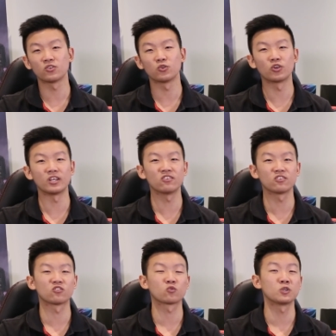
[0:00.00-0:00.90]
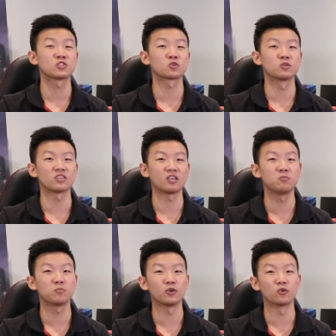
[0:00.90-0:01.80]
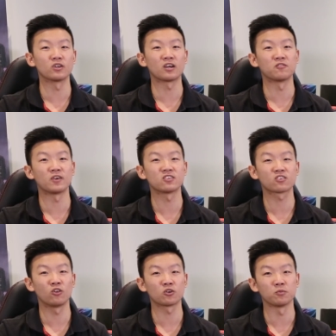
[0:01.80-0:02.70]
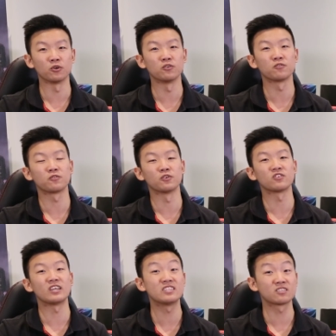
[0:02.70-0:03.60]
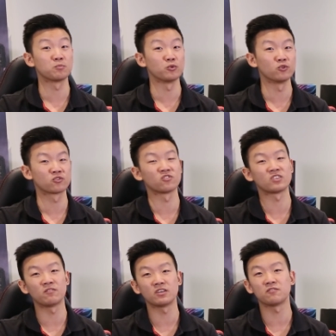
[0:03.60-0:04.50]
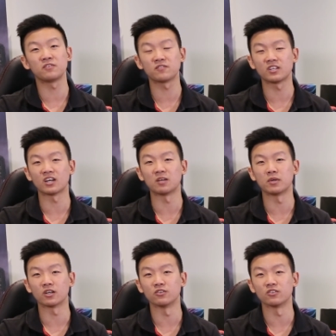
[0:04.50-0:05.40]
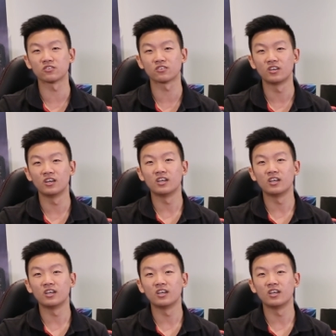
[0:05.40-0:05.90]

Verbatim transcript: you can easily switch to its inbuilt advanced clock mode for its instant boost to 1759 MHz